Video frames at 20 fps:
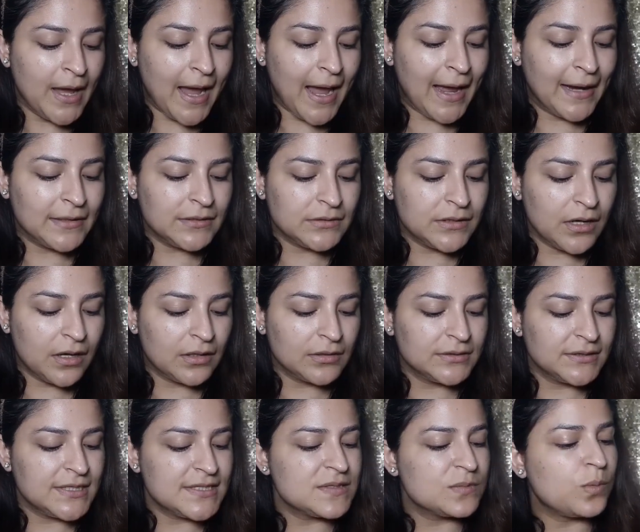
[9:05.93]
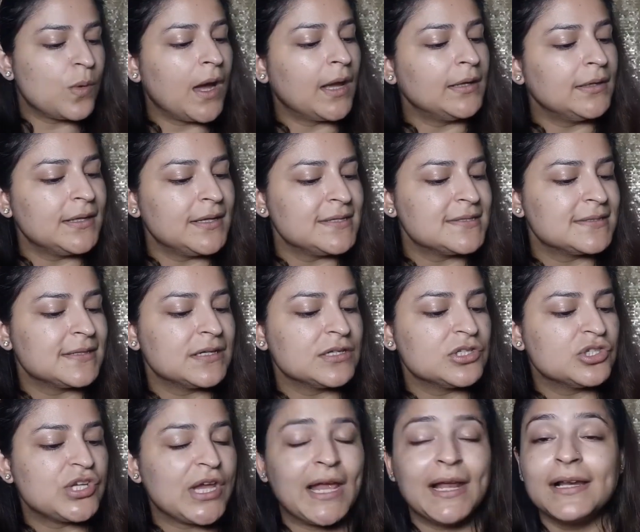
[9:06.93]
And this one is a
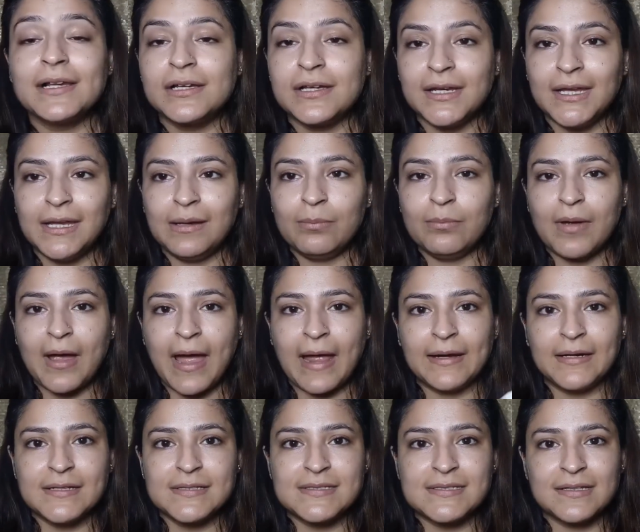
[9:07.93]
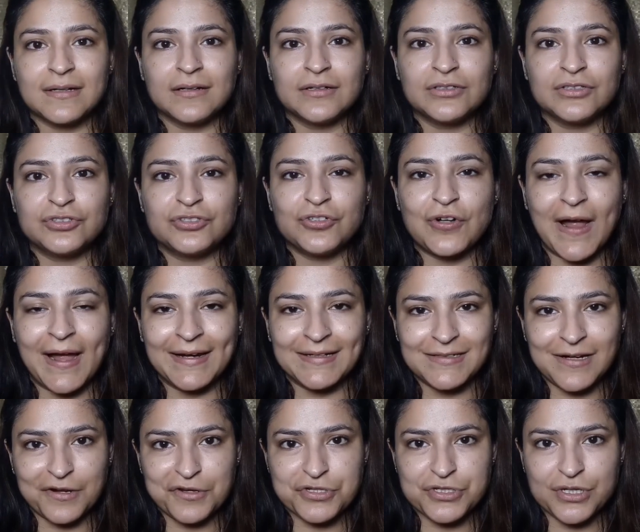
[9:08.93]
gel cream, and it's a dry
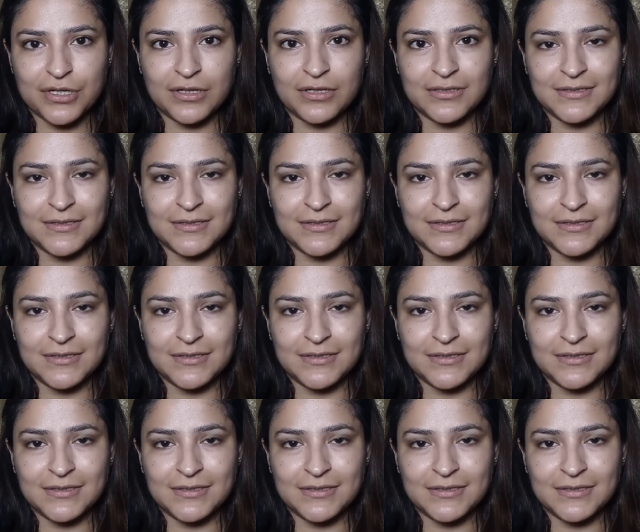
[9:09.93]
touch